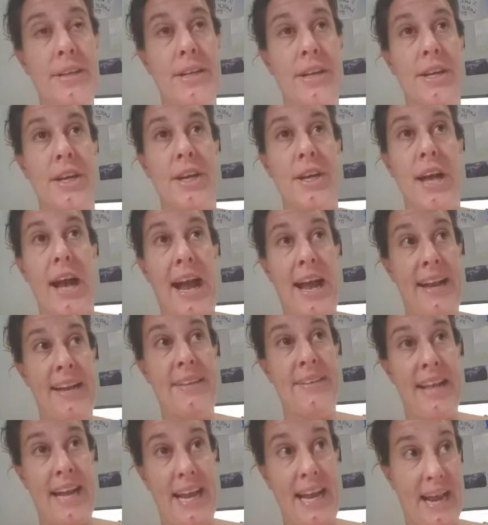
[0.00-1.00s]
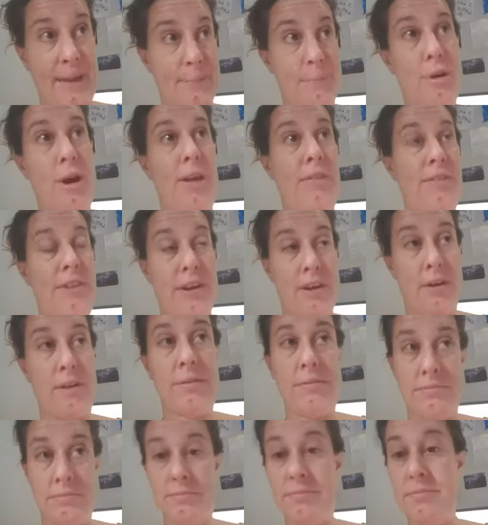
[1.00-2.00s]
And they had brought their
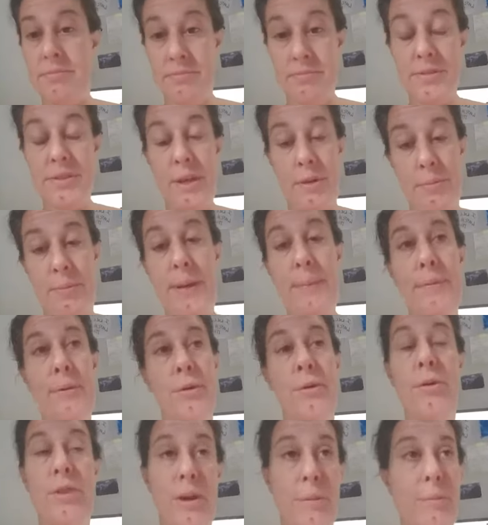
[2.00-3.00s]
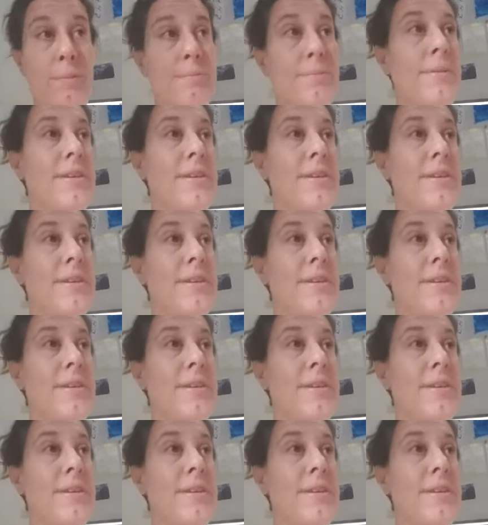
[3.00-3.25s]
people who come.